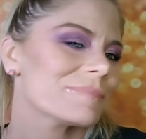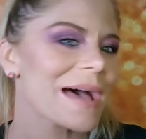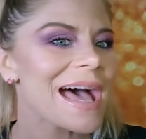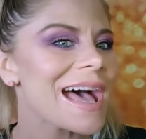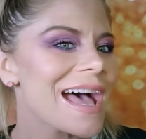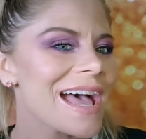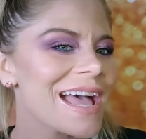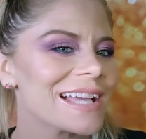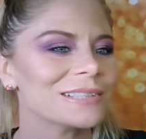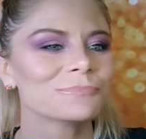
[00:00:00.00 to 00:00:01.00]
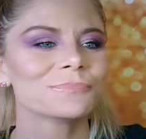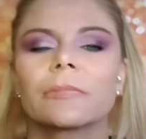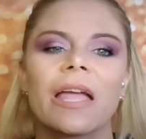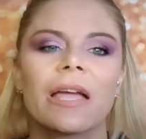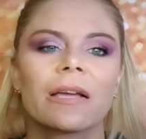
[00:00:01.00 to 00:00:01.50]
Bye.
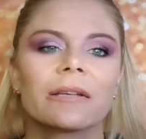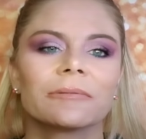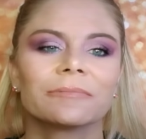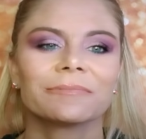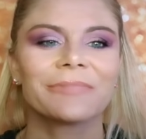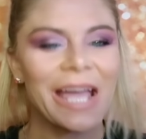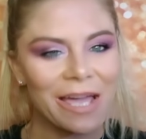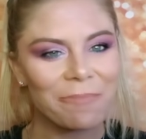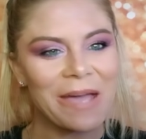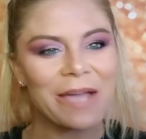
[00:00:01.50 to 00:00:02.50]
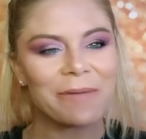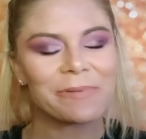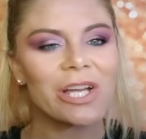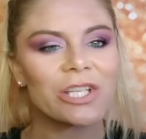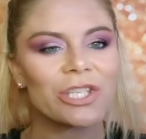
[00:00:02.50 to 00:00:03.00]
Hey babes, so I
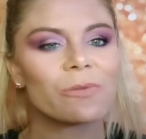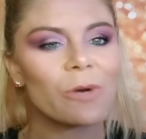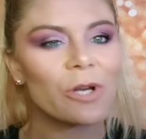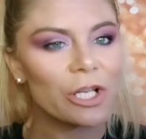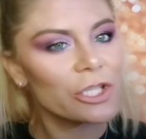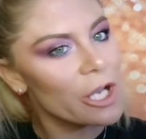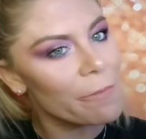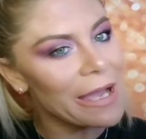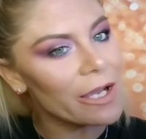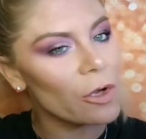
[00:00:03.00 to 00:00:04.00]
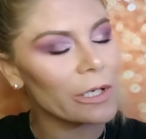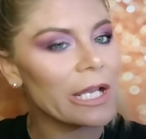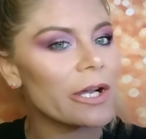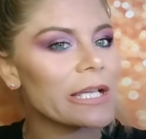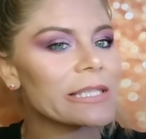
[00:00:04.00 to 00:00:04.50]
just wanted to jump back on here.
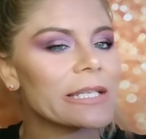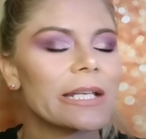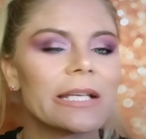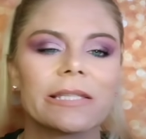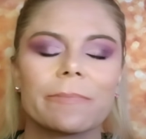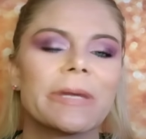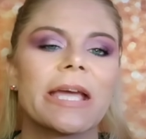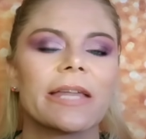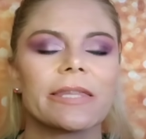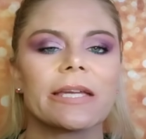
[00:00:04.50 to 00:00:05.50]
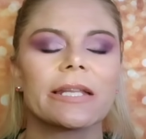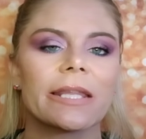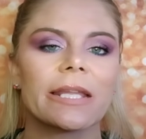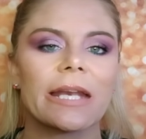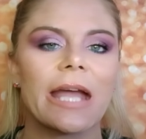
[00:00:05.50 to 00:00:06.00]
It's getting to be at the end of the
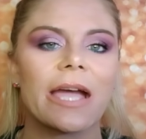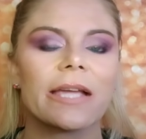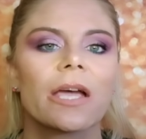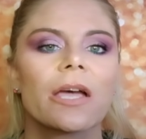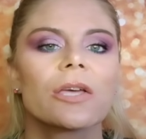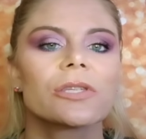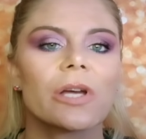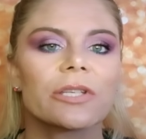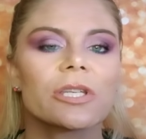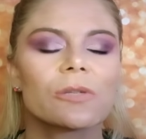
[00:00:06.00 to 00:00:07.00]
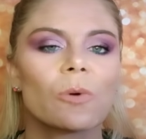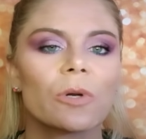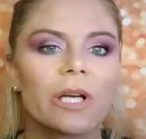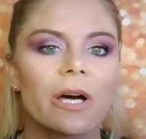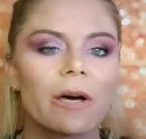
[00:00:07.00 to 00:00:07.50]
night, so I just want to
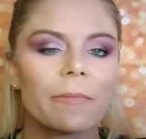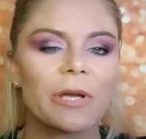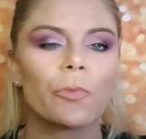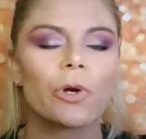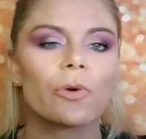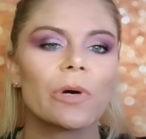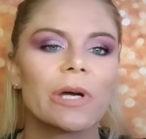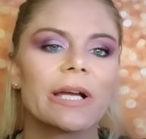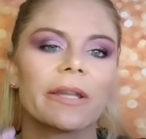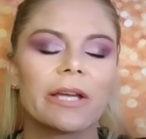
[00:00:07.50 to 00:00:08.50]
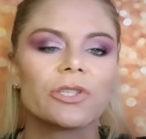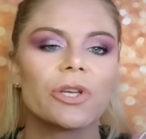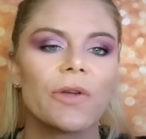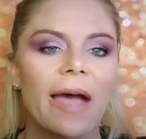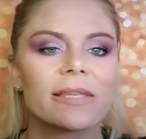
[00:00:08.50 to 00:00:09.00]
come in real quick, let you
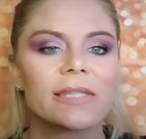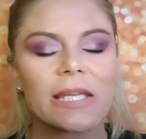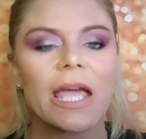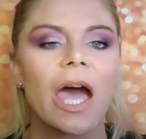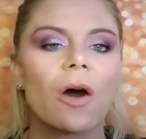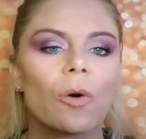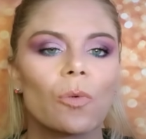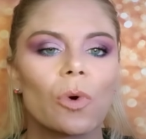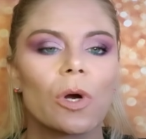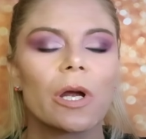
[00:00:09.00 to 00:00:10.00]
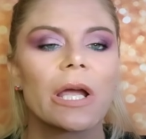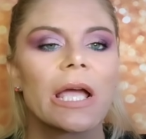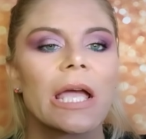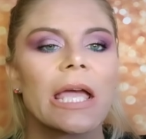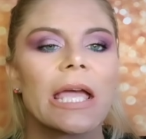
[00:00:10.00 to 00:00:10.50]
guys see how it wore.
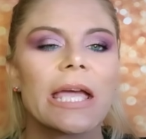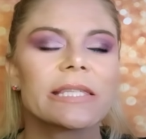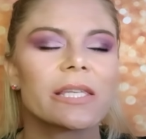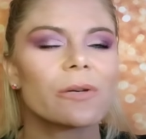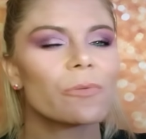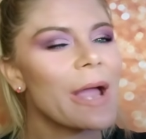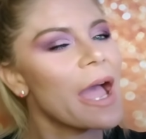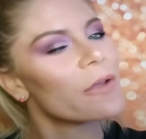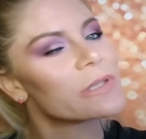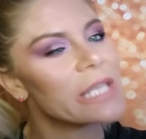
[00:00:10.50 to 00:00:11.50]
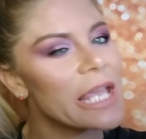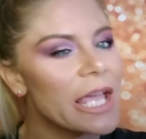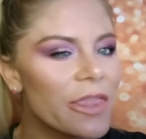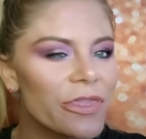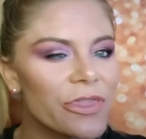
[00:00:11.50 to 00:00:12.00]
It's around
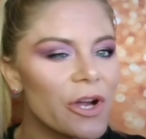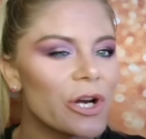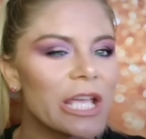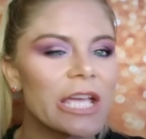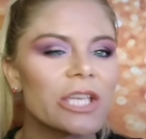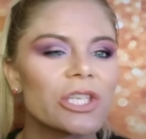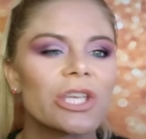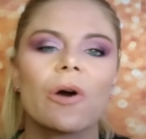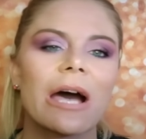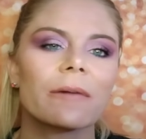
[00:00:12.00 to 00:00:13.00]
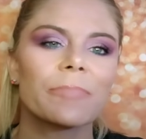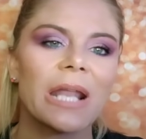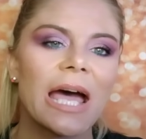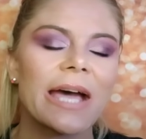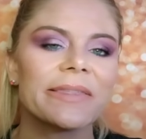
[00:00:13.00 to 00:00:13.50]
10:30ish. I
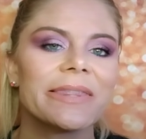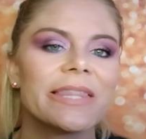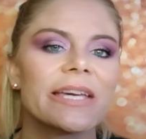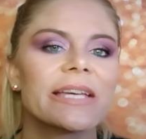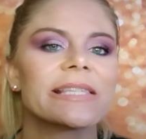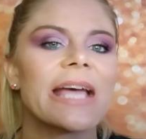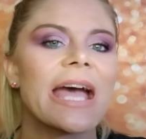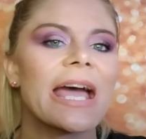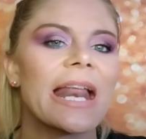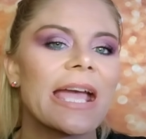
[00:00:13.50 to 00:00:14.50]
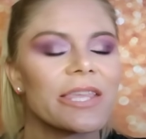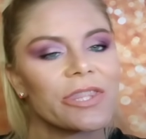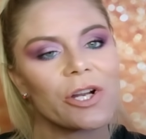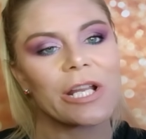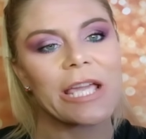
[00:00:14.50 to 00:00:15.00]
applied this at
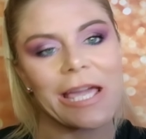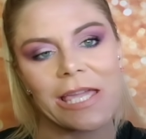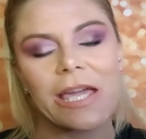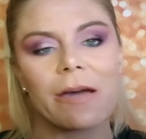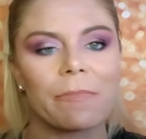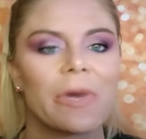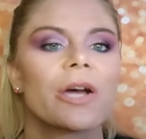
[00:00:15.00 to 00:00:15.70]
8:30 a.m.